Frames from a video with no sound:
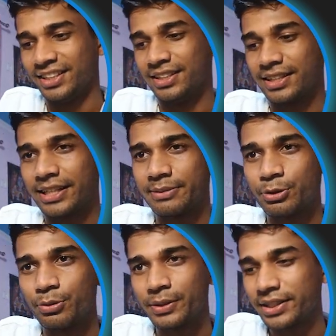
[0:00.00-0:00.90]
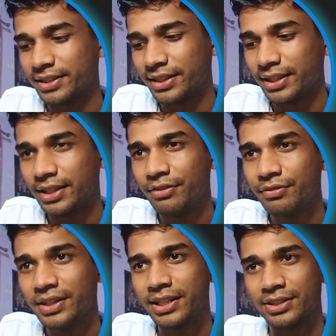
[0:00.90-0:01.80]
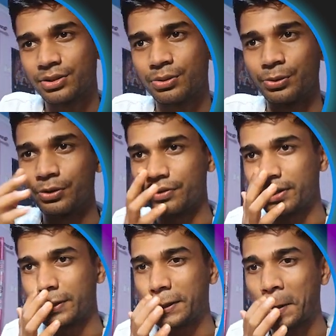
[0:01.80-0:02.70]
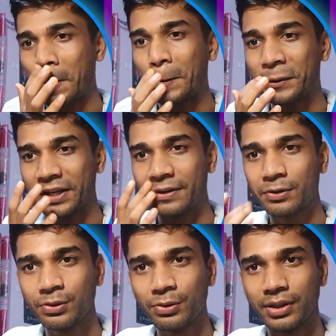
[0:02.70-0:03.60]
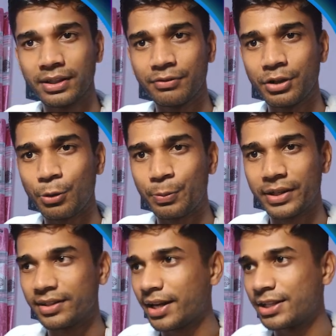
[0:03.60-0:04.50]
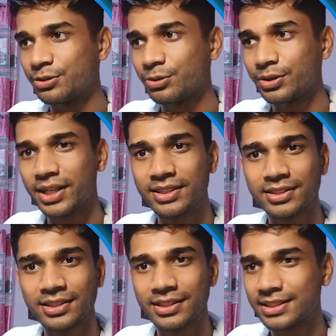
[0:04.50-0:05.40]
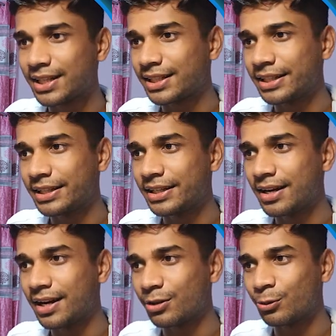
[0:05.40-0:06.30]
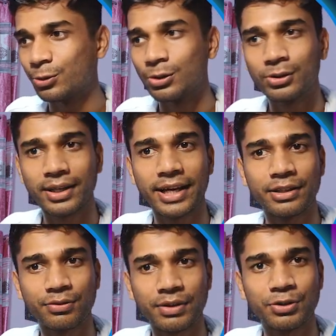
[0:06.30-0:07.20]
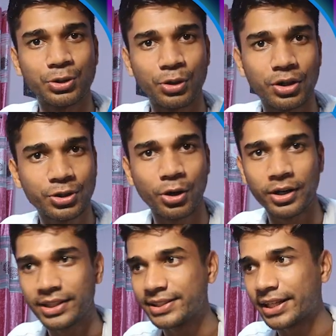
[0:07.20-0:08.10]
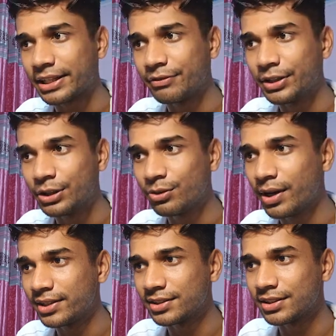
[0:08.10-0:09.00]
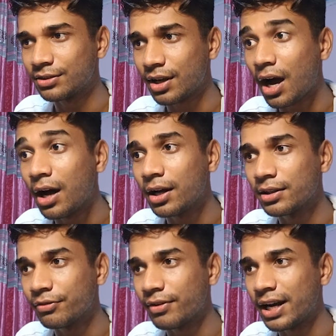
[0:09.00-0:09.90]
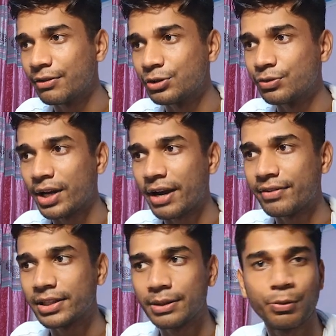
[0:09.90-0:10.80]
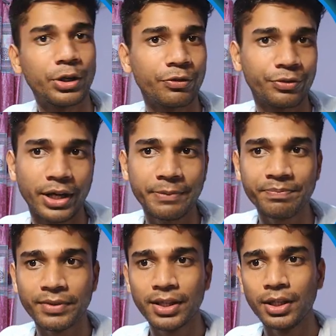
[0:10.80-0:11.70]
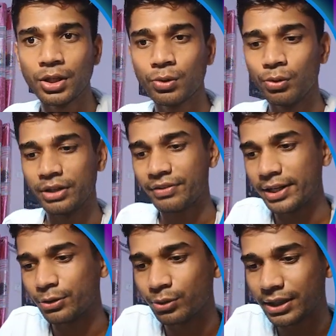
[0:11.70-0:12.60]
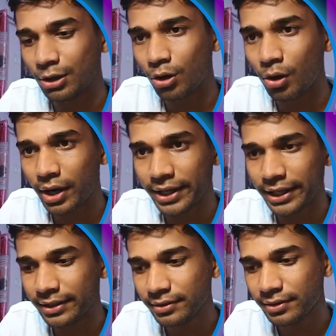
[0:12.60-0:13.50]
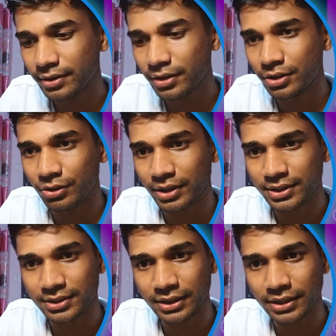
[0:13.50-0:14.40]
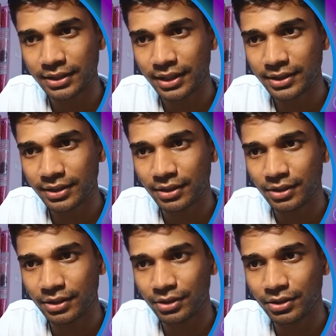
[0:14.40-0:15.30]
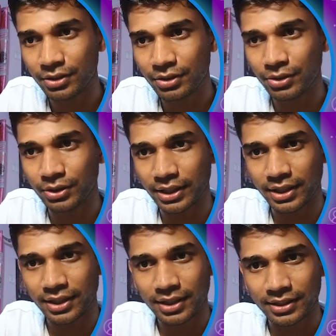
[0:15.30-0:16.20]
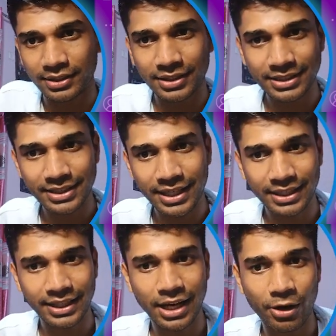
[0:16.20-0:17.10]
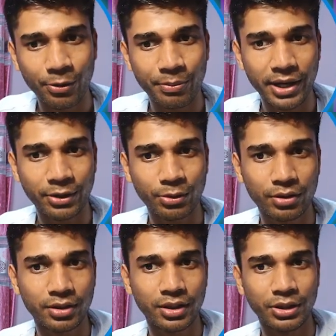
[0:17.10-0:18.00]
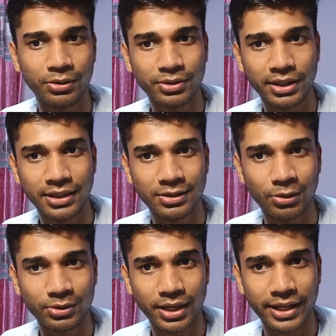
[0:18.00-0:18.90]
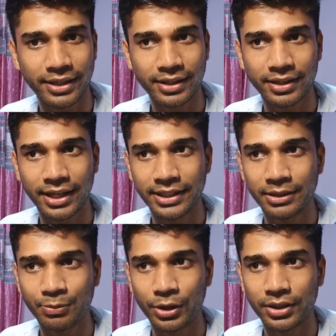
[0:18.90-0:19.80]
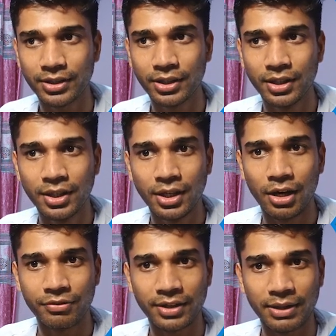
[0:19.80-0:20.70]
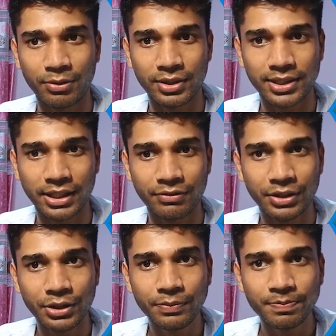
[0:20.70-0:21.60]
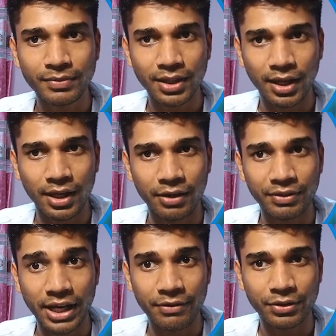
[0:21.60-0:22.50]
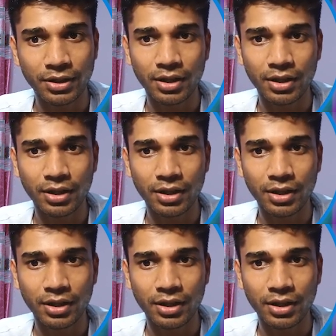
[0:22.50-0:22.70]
Okay, let me open in the VS Code over here. Okay, cool, we open. As you know that this is exactly our code looks like when we shot the second video, this is the file which we have at the point of time. Cool. If I do git log again, you're gonna see that okay, this is exactly how my things looks like at that point of time of the second video. We have